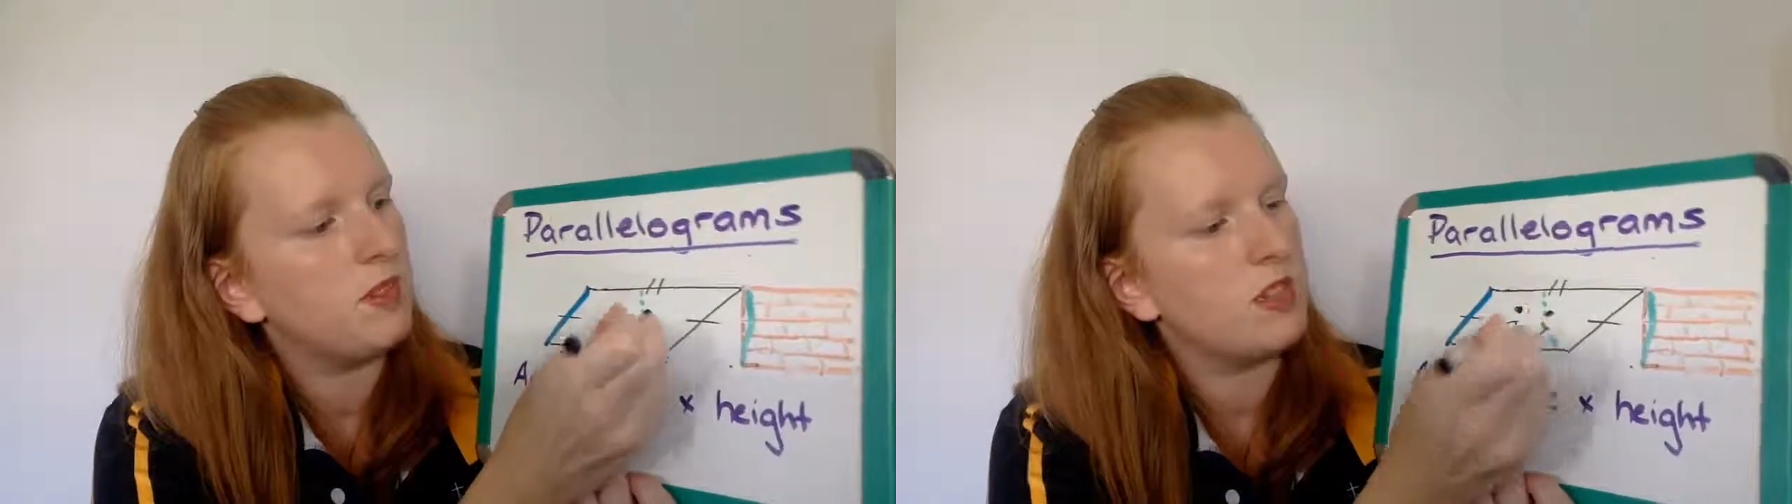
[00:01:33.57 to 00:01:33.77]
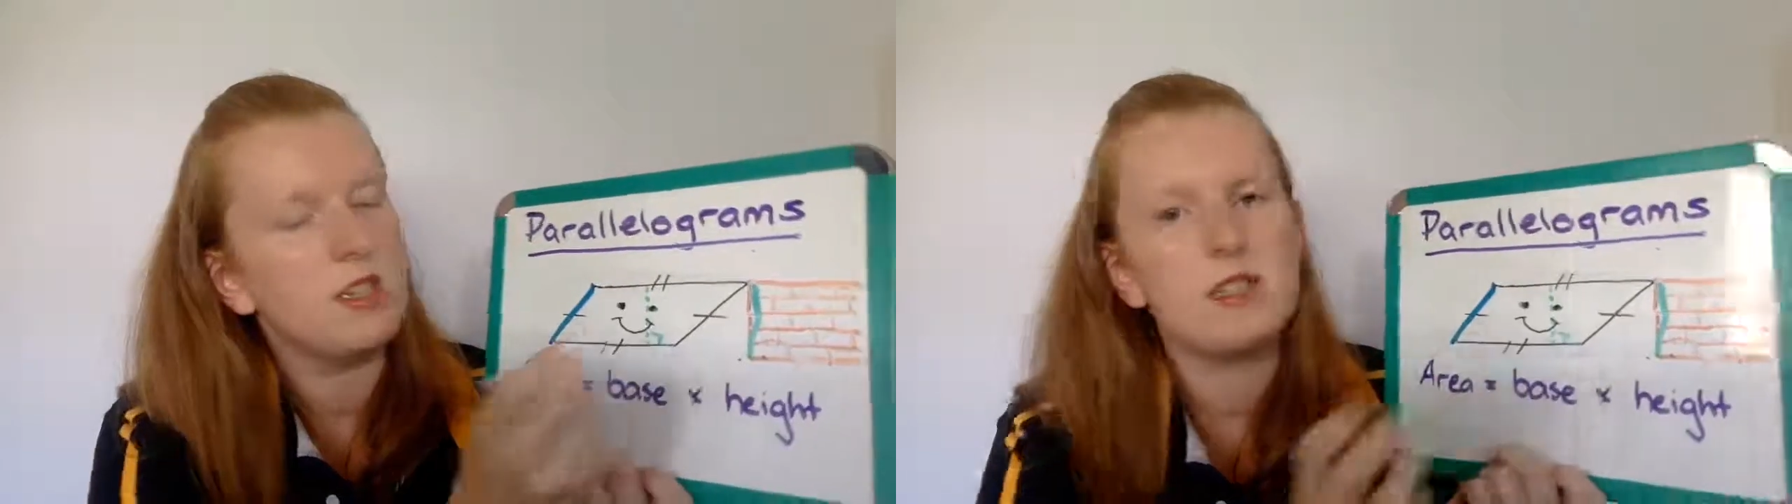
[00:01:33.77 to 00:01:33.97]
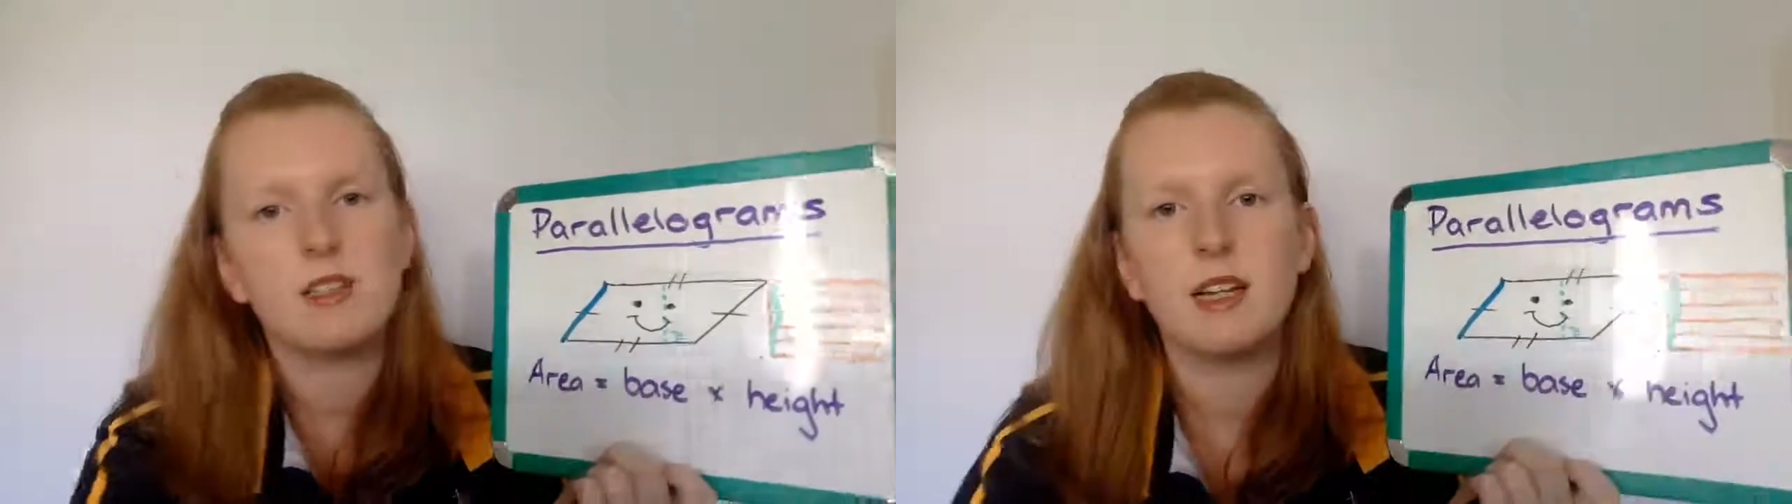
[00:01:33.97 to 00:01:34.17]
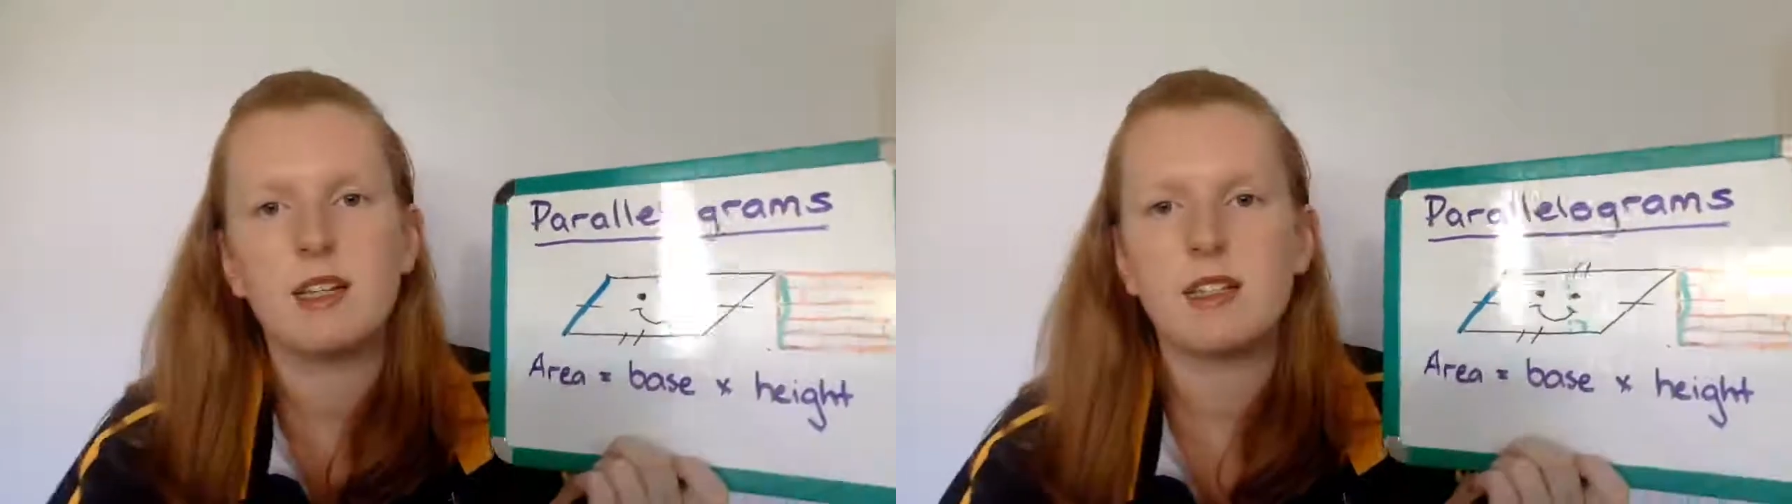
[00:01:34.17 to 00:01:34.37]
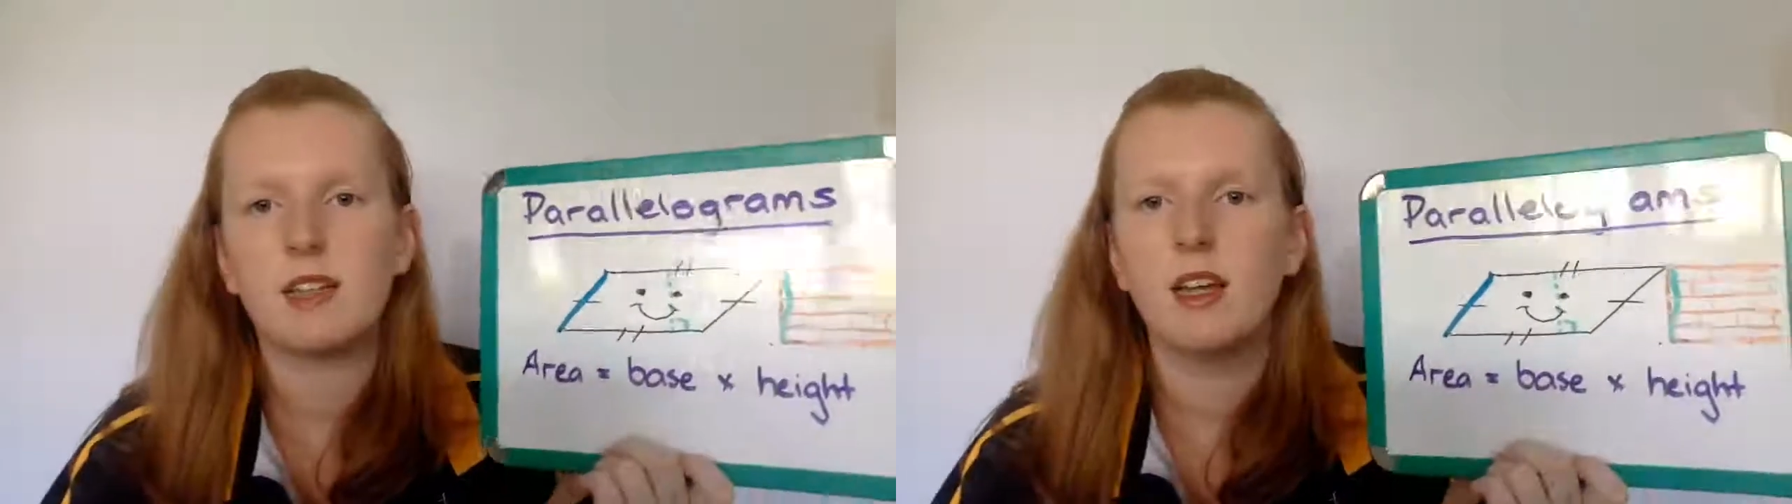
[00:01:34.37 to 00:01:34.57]
so he's
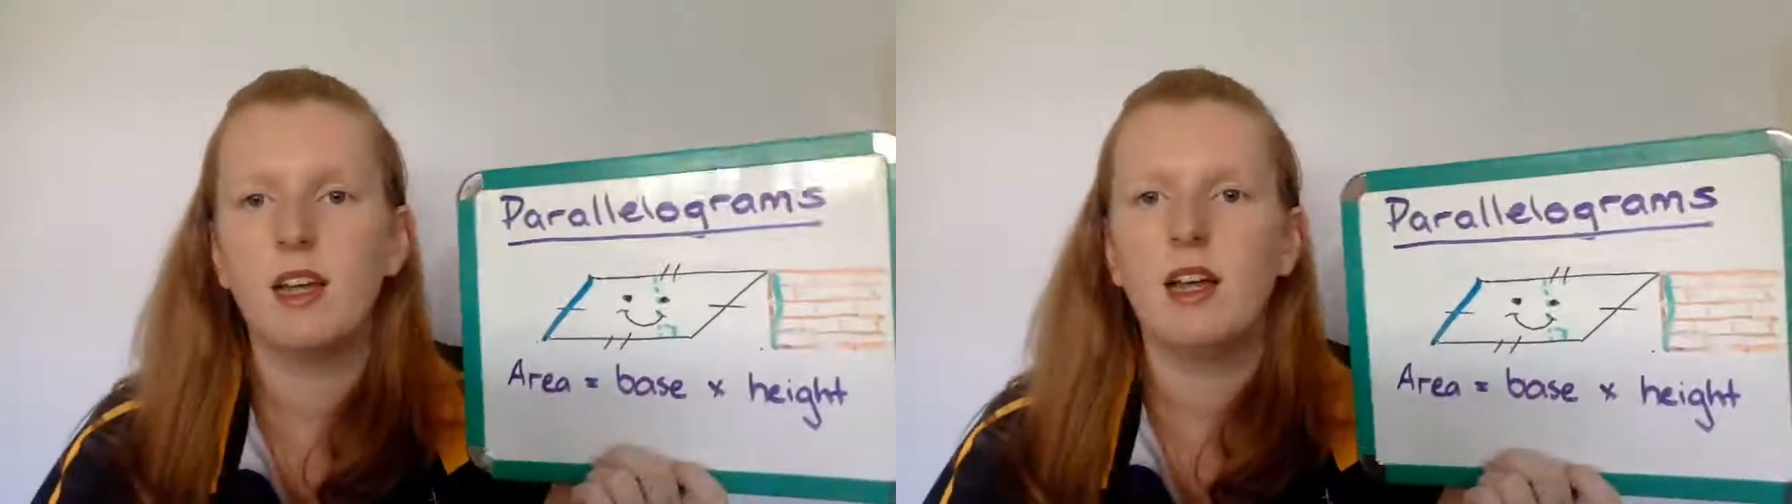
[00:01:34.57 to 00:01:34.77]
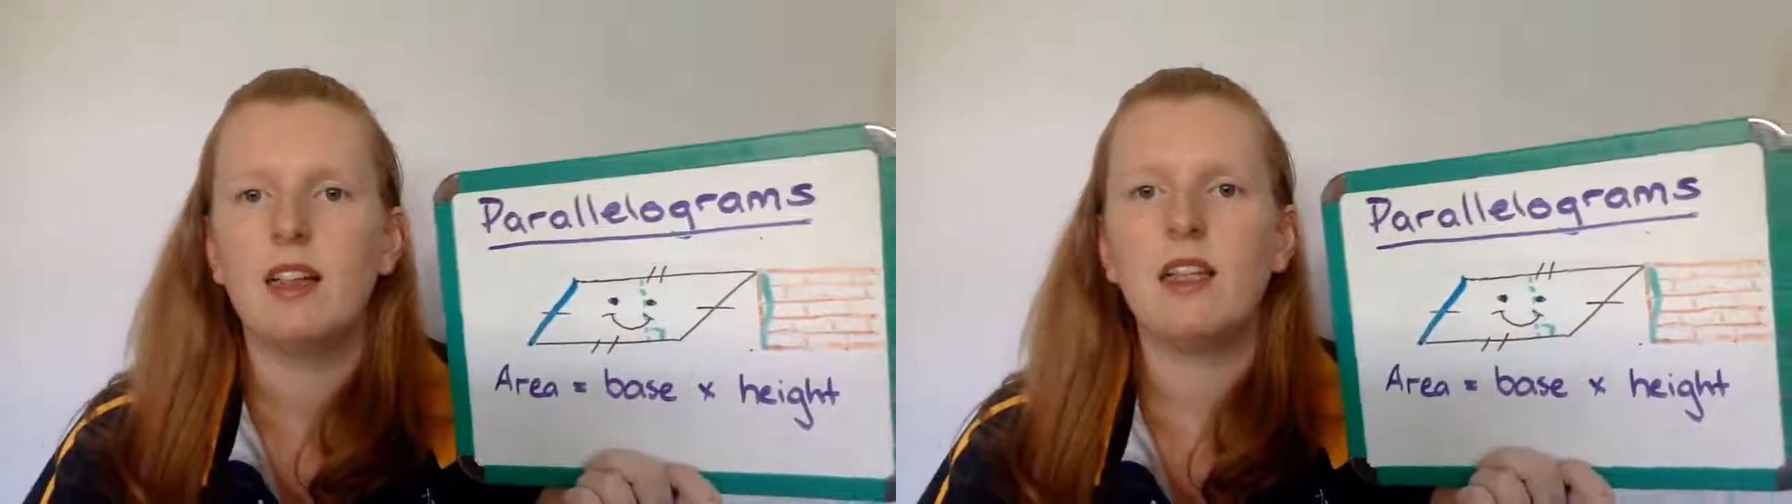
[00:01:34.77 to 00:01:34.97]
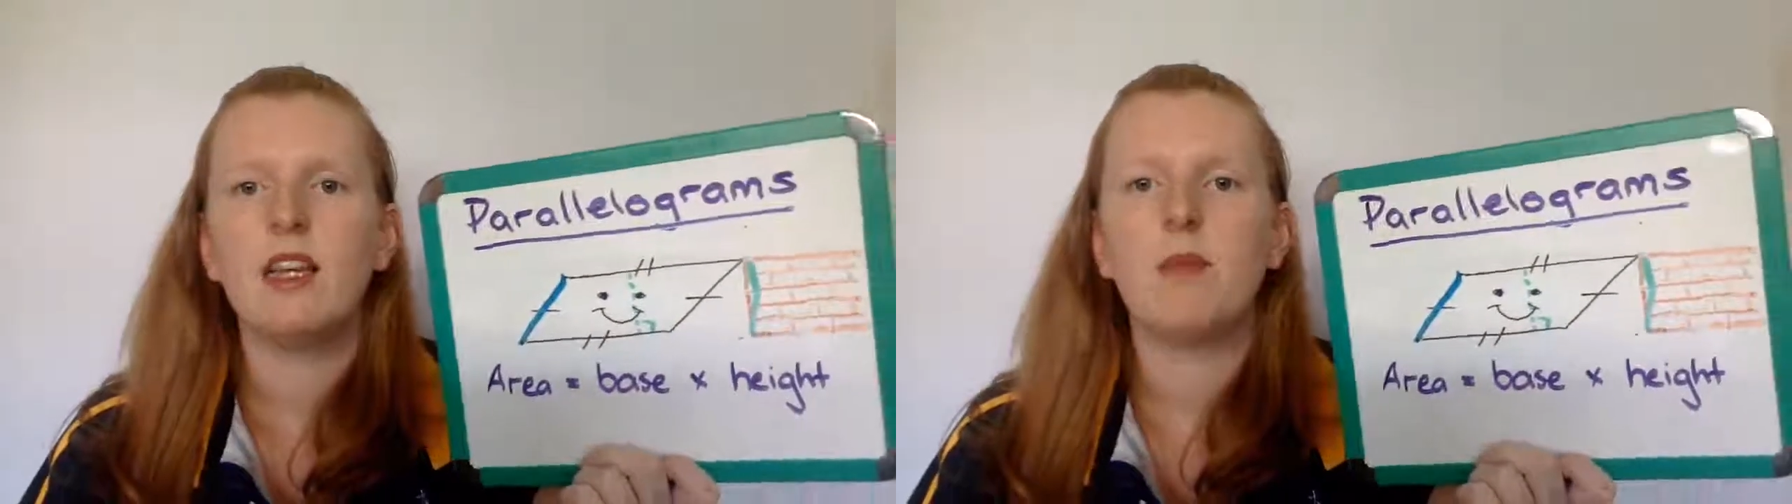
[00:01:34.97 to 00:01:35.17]
decided to lean